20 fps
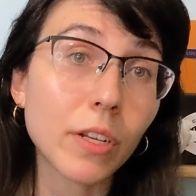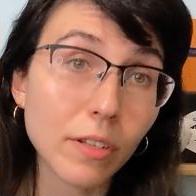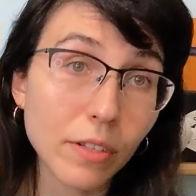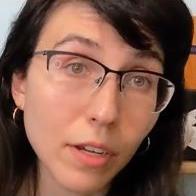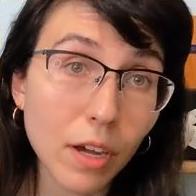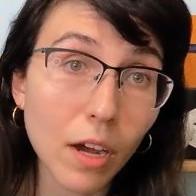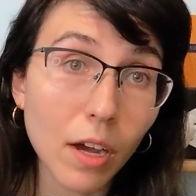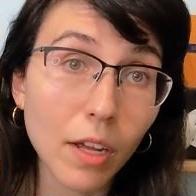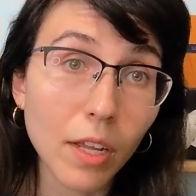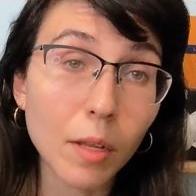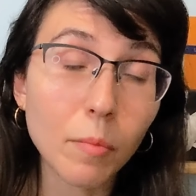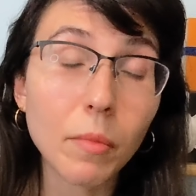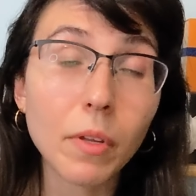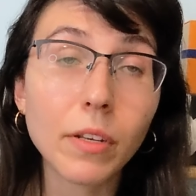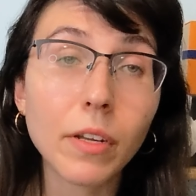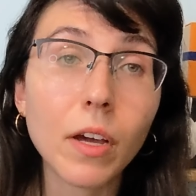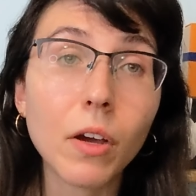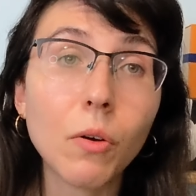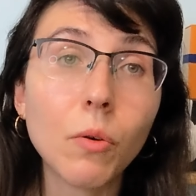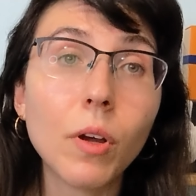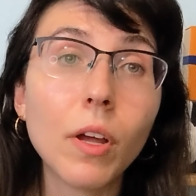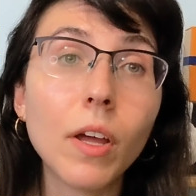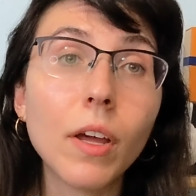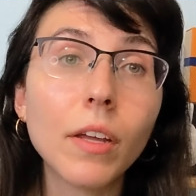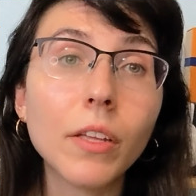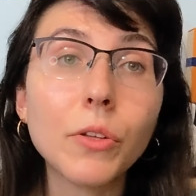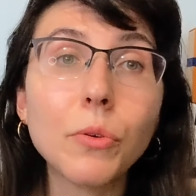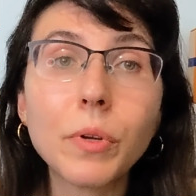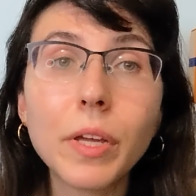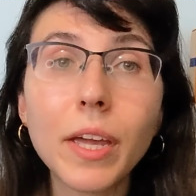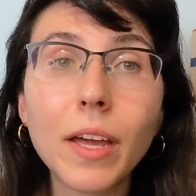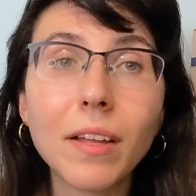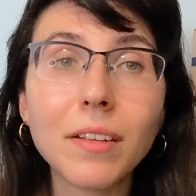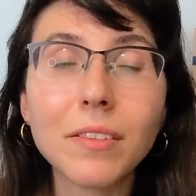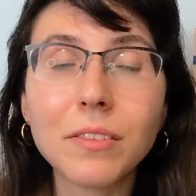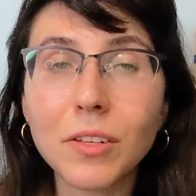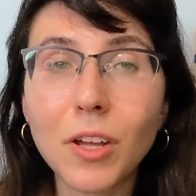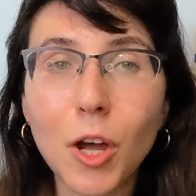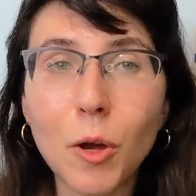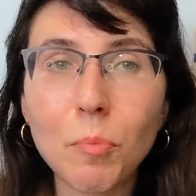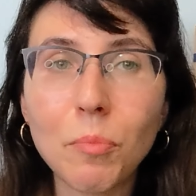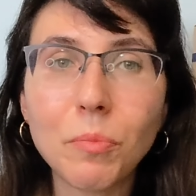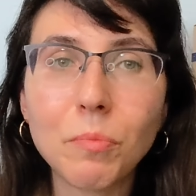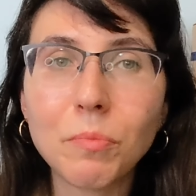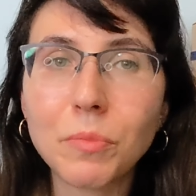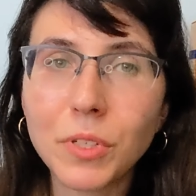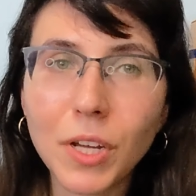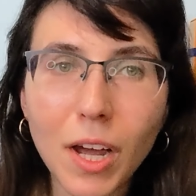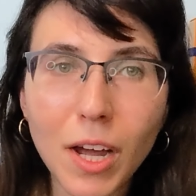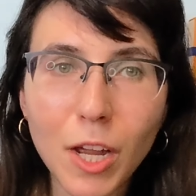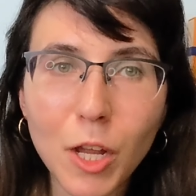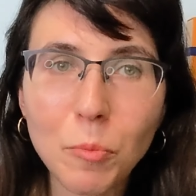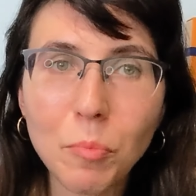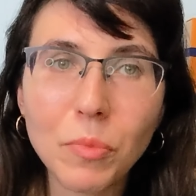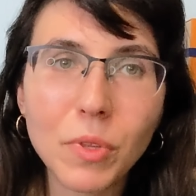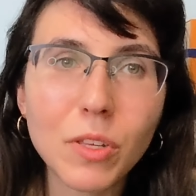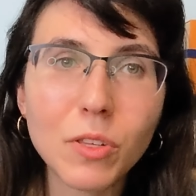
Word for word: and time. Now, you can't stop time.